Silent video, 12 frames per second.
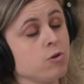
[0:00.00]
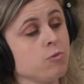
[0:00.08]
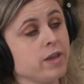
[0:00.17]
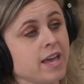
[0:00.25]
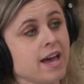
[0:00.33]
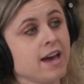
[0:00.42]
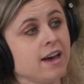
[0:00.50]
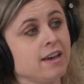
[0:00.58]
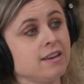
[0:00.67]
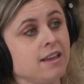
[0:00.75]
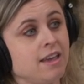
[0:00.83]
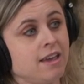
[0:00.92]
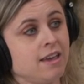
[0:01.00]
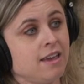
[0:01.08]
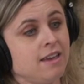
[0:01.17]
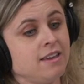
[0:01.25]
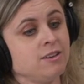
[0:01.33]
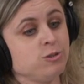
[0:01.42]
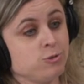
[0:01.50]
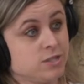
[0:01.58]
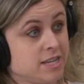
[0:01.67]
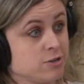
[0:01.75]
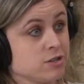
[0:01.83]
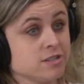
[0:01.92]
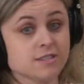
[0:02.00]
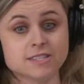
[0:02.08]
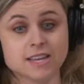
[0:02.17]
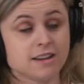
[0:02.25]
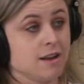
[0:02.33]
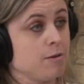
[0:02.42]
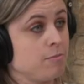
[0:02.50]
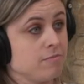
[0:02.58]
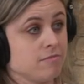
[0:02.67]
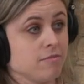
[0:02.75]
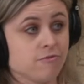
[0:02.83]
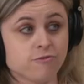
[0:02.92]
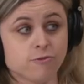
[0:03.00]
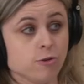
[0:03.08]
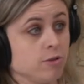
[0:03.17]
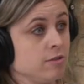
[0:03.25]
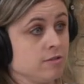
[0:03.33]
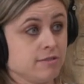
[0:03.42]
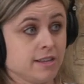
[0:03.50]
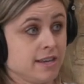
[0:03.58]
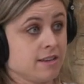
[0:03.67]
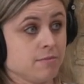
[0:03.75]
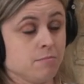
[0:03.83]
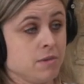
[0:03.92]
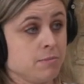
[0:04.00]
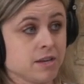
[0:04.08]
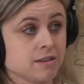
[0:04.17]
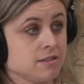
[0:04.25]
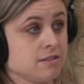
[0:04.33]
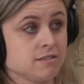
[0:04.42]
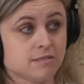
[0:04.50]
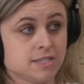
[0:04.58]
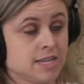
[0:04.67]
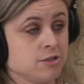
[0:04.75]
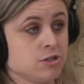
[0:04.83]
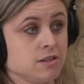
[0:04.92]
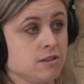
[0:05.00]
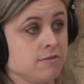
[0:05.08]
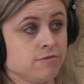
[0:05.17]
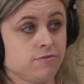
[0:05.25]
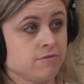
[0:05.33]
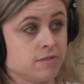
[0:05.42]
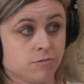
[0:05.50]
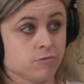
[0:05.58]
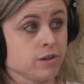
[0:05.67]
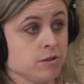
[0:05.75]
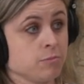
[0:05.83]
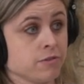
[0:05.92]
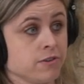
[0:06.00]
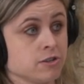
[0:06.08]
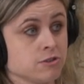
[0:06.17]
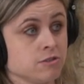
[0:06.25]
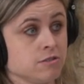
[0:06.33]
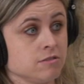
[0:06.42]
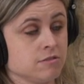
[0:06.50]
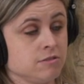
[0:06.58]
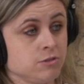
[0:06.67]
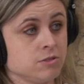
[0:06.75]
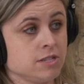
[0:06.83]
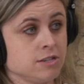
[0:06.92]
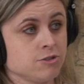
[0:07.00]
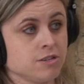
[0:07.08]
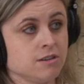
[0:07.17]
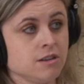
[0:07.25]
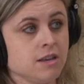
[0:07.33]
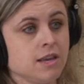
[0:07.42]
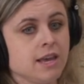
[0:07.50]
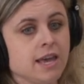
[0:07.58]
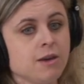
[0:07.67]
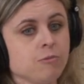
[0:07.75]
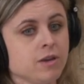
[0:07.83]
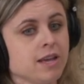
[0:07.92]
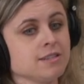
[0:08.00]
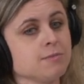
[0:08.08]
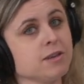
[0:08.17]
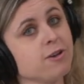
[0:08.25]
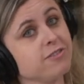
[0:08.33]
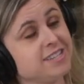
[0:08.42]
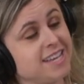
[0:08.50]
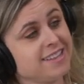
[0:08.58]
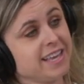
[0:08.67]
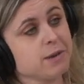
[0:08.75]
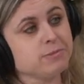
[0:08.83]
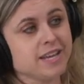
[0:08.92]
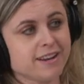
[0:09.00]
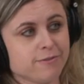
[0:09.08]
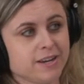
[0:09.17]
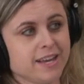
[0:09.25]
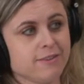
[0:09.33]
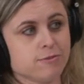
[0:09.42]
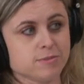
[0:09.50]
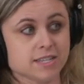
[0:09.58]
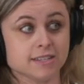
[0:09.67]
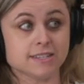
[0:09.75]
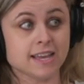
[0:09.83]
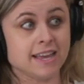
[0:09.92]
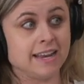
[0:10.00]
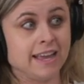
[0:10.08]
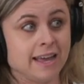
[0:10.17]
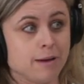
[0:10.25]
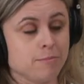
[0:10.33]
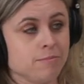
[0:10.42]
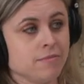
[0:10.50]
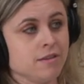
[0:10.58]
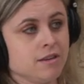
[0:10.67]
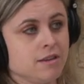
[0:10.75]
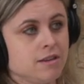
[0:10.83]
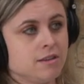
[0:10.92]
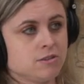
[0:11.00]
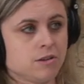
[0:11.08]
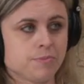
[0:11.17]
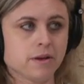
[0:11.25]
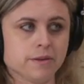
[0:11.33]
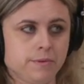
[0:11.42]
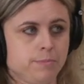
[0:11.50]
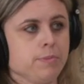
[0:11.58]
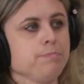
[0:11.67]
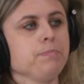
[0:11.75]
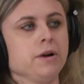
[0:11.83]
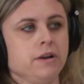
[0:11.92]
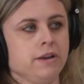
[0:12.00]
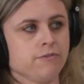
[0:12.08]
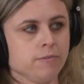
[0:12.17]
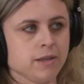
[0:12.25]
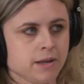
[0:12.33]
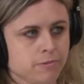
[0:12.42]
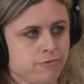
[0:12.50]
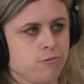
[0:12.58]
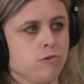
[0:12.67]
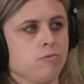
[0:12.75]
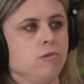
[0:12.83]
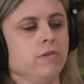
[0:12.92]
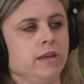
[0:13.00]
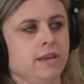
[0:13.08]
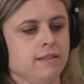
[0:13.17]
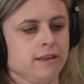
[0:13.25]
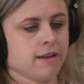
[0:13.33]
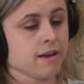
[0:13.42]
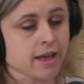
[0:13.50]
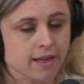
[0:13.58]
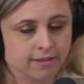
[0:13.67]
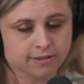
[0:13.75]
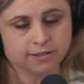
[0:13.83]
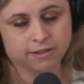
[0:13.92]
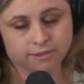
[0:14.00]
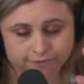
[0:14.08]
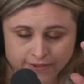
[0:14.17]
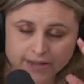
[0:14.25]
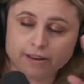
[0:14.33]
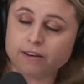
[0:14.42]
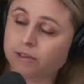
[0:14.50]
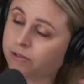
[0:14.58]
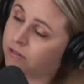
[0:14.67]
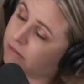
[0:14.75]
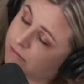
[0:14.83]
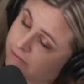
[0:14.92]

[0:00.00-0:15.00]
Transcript: We had a news station set up, full like mimicked station of a real professional news station, and we had something called the Daily Update every day from six to eight a.m. Mm-hmm. So I'd probably be partying from the night before, rolling in like, okay, let's do the fucking news.